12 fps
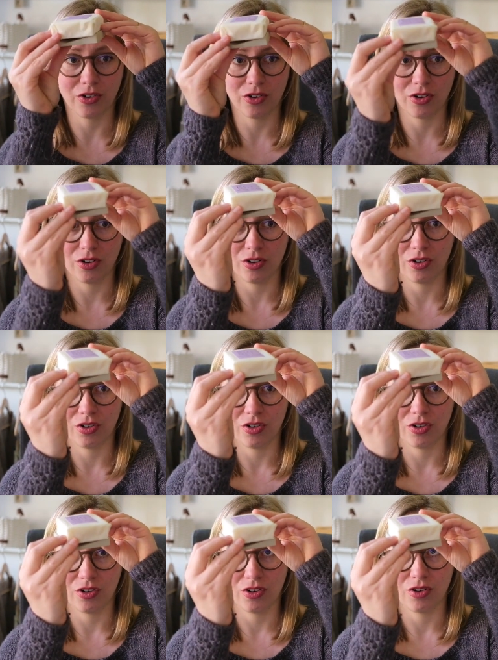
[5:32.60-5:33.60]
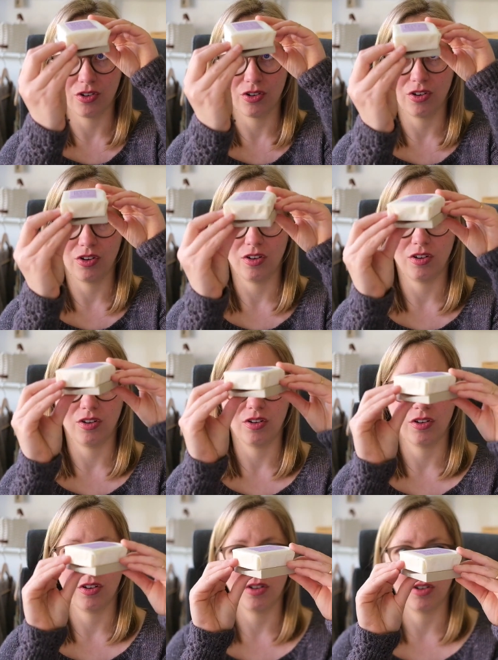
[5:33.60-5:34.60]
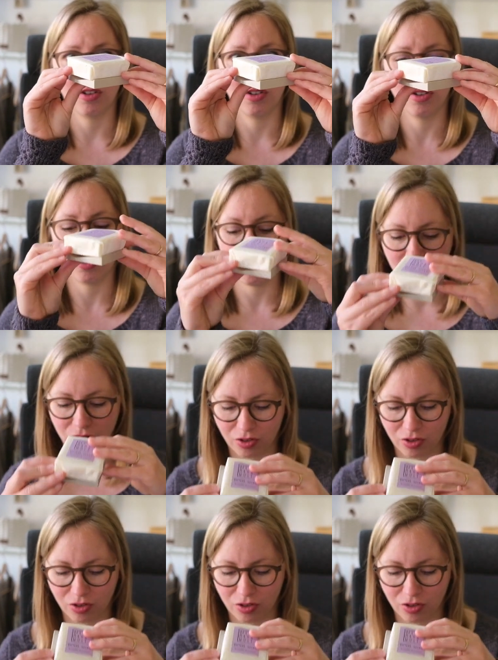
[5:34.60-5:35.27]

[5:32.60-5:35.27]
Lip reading: (no one is talking)